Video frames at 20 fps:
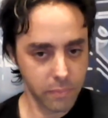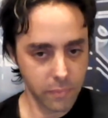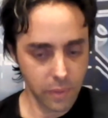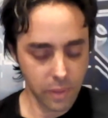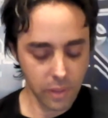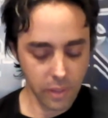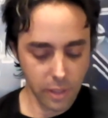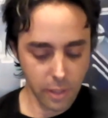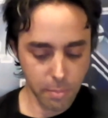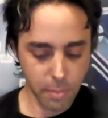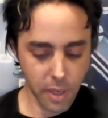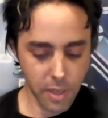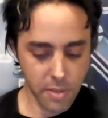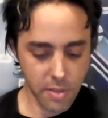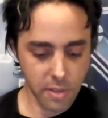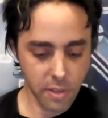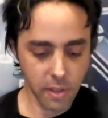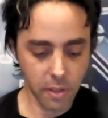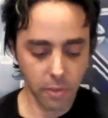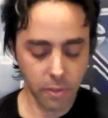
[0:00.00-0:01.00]
API
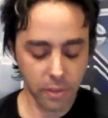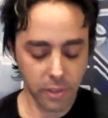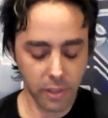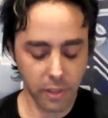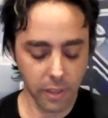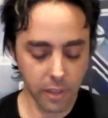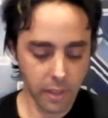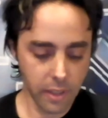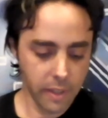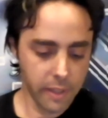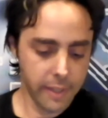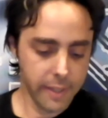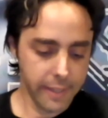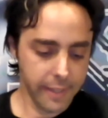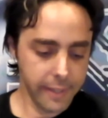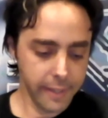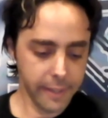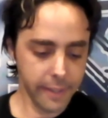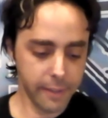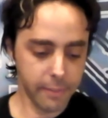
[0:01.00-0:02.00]
security.
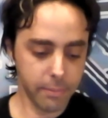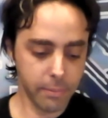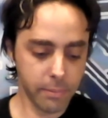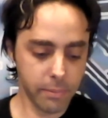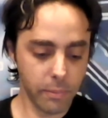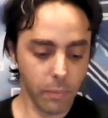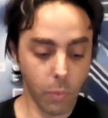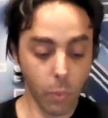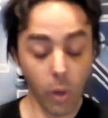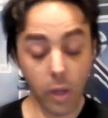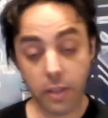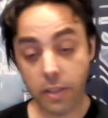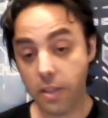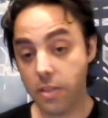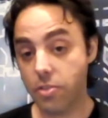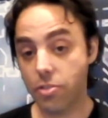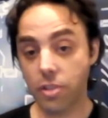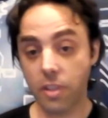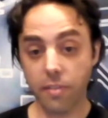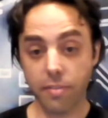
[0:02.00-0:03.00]
What
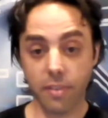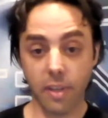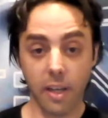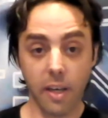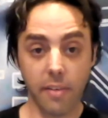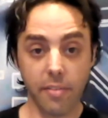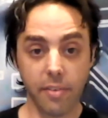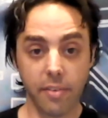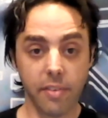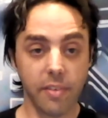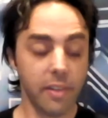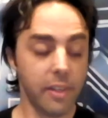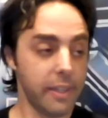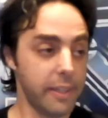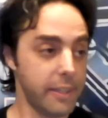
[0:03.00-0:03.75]
is shift left?